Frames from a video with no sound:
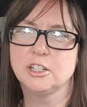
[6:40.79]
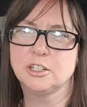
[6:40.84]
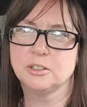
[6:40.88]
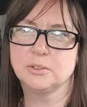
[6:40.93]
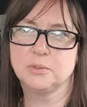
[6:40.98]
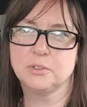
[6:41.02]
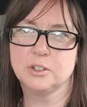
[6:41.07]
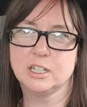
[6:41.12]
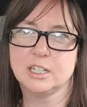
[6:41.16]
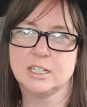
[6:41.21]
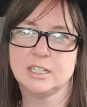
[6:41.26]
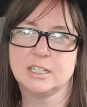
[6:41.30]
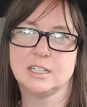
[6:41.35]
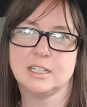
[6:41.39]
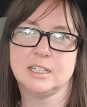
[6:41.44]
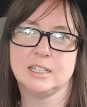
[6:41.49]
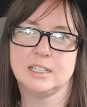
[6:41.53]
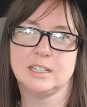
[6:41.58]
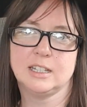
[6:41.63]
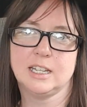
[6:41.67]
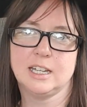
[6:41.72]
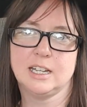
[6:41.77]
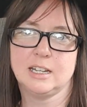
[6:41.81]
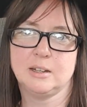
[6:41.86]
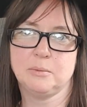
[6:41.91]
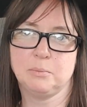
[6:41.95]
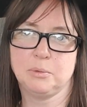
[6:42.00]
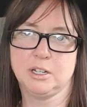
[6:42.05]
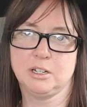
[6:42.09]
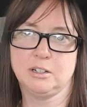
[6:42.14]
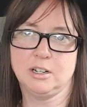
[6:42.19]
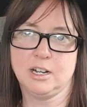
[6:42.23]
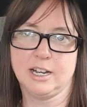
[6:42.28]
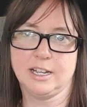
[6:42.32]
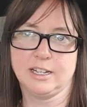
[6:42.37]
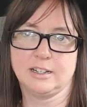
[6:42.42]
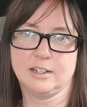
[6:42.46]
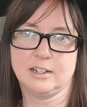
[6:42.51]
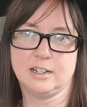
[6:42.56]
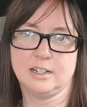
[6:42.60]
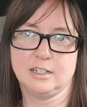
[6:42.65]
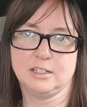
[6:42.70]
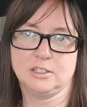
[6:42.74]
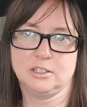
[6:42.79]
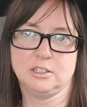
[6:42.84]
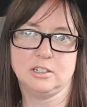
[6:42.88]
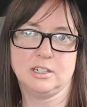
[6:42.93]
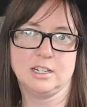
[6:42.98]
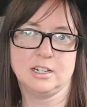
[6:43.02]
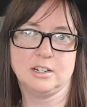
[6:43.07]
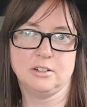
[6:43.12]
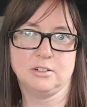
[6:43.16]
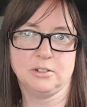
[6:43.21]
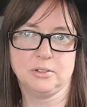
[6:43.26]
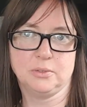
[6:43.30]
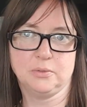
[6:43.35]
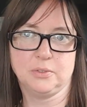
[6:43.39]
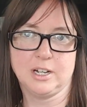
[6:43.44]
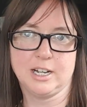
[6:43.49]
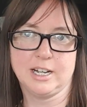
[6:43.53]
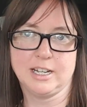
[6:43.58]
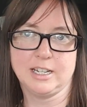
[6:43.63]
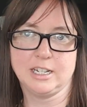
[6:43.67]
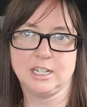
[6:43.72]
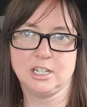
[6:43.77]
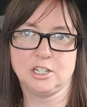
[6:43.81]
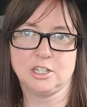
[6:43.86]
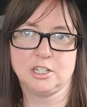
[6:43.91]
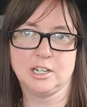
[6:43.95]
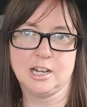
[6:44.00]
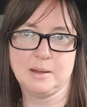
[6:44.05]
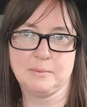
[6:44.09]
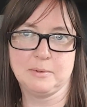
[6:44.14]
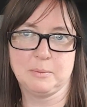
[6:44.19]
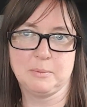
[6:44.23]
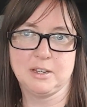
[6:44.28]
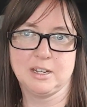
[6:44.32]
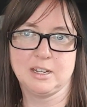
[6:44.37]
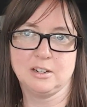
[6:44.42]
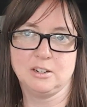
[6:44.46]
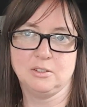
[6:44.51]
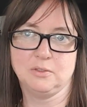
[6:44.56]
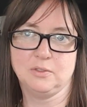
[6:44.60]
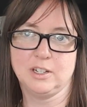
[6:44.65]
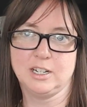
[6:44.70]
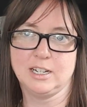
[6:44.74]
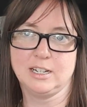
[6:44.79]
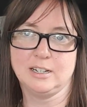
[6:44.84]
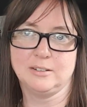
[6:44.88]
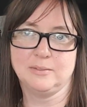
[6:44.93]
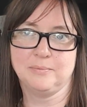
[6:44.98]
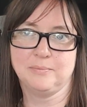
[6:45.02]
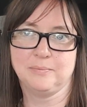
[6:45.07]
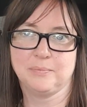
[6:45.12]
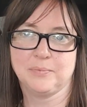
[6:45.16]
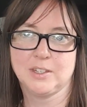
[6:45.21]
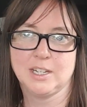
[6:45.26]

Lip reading: Don't forget to hit that bell icon so you get notified each time I make a new video.